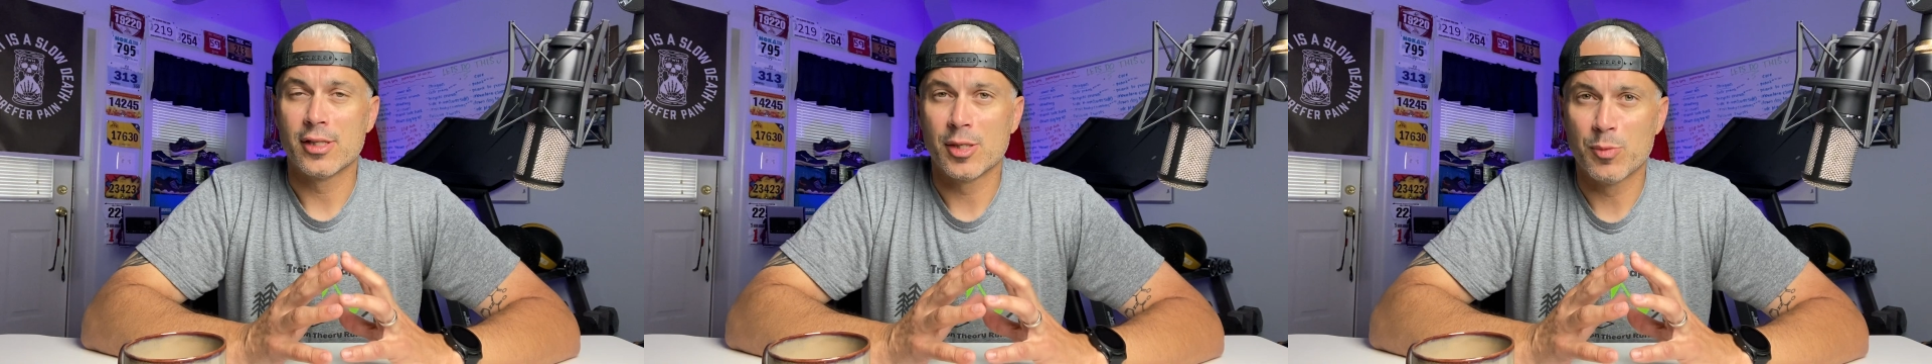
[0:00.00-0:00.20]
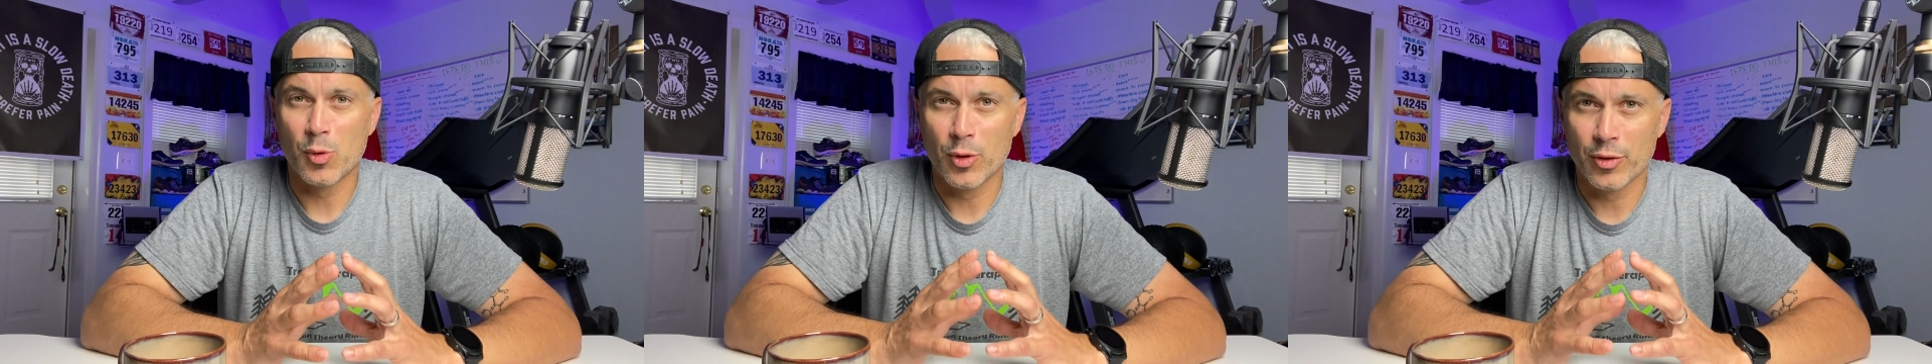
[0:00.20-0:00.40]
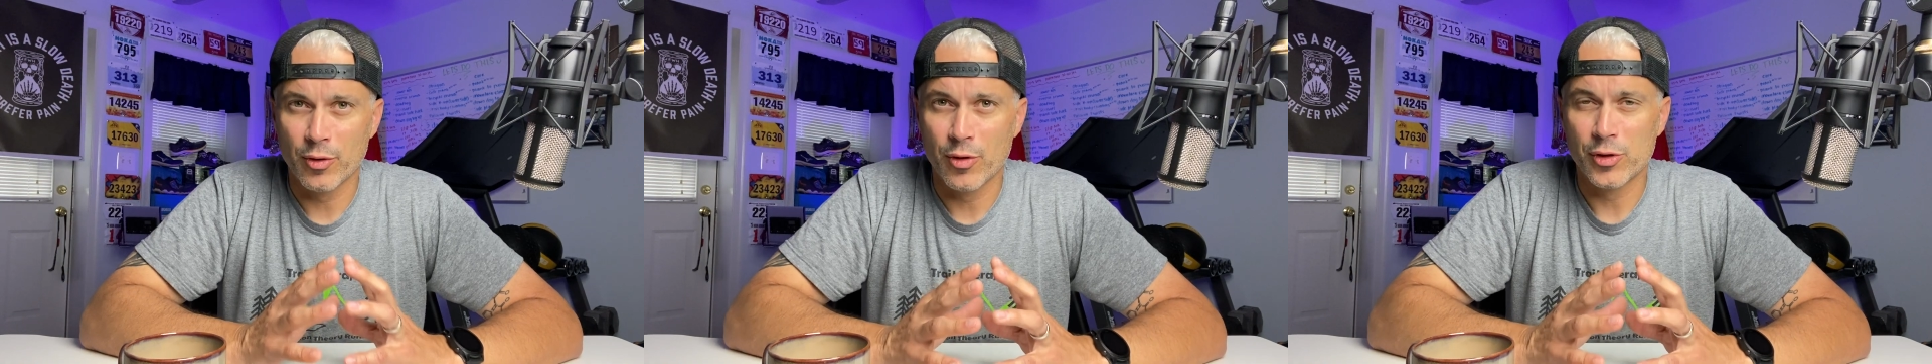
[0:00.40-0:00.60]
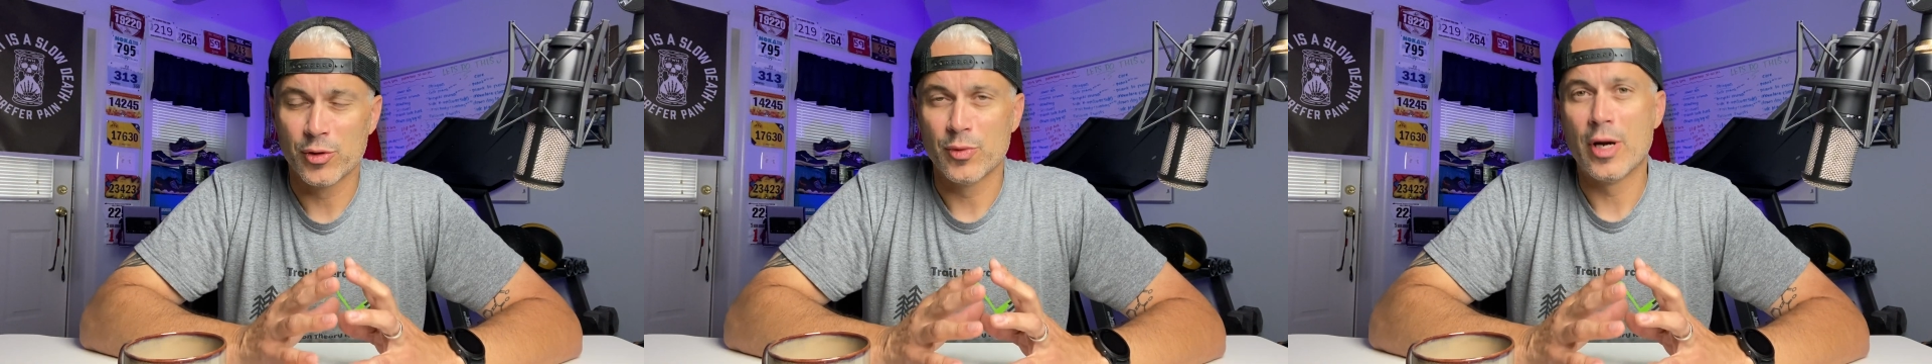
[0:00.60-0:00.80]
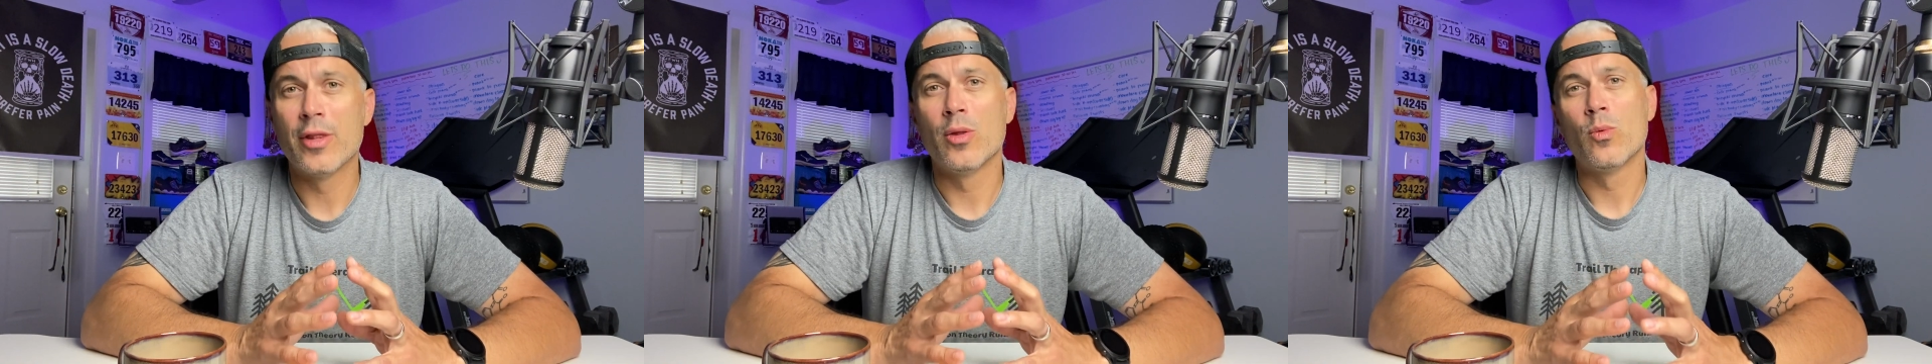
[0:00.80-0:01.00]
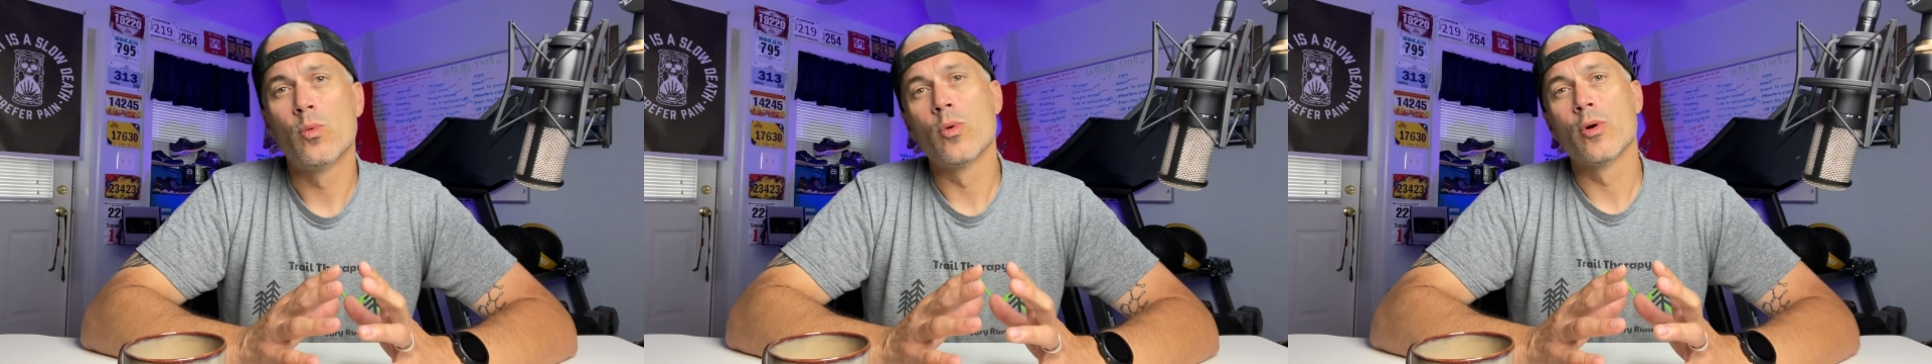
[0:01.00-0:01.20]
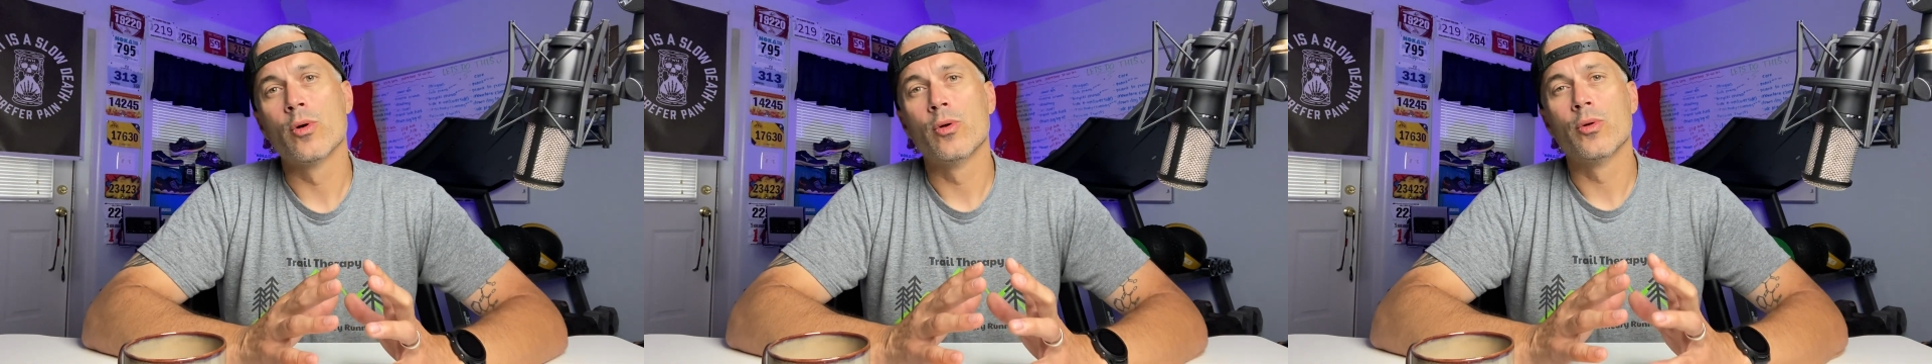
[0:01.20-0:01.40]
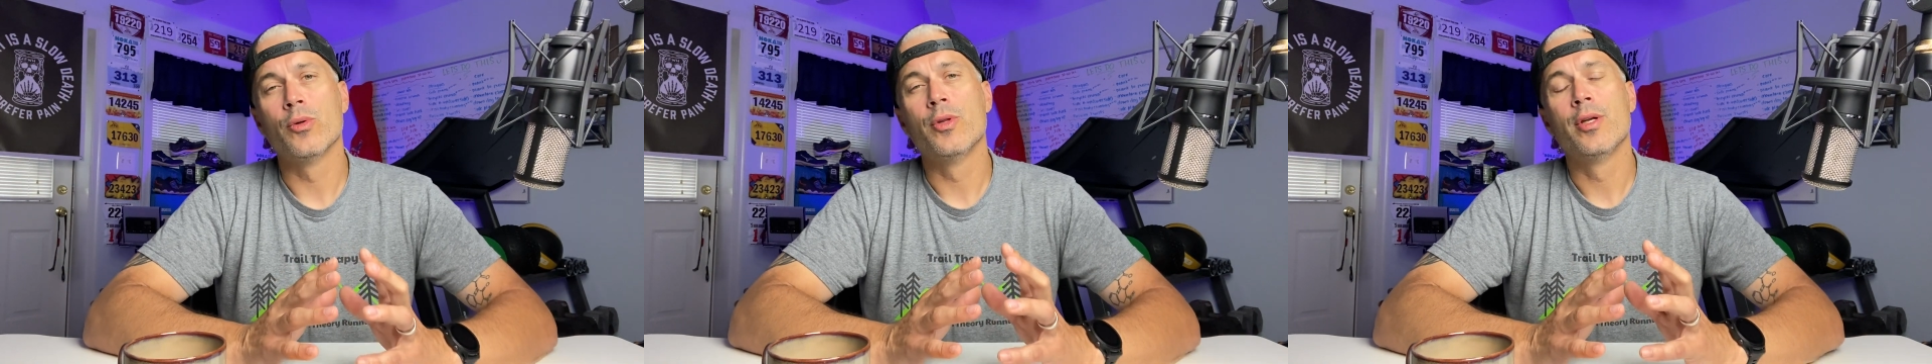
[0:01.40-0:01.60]
the sport grows around the
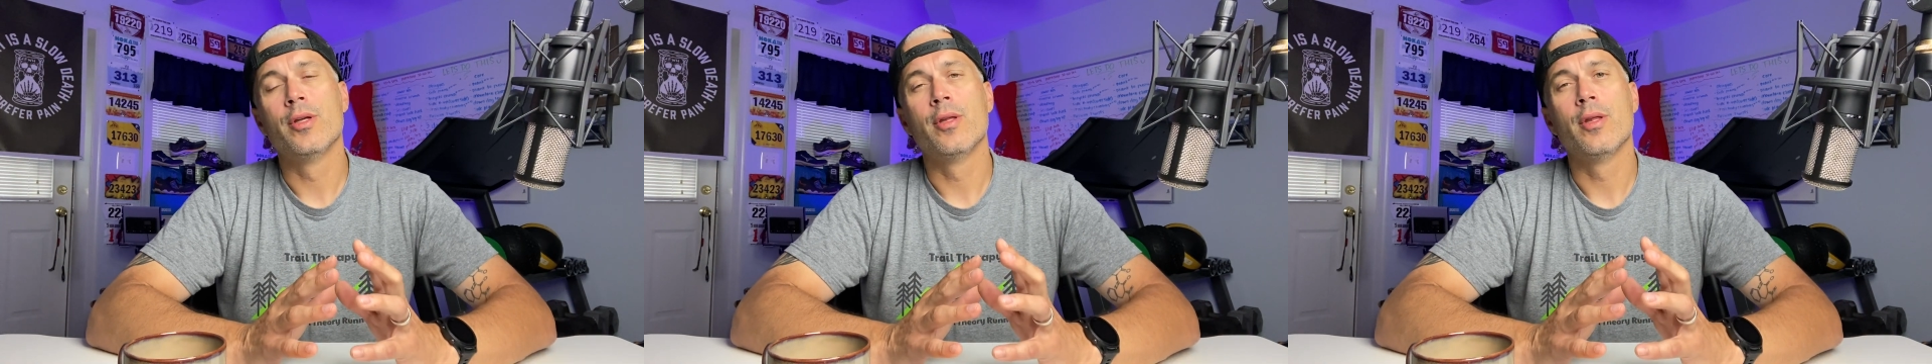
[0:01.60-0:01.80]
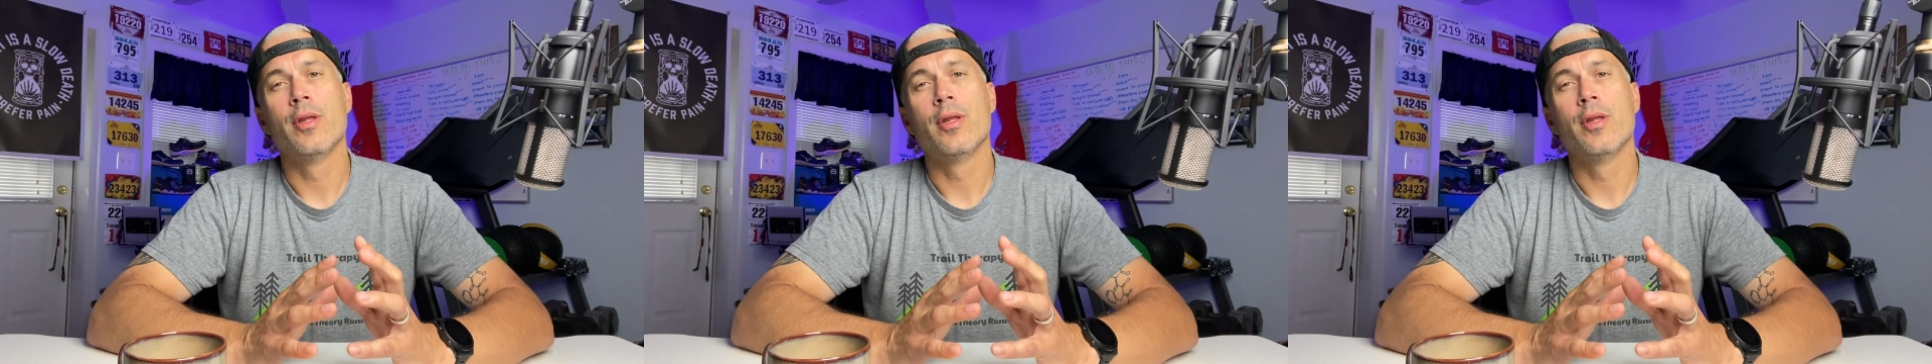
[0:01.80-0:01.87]
world,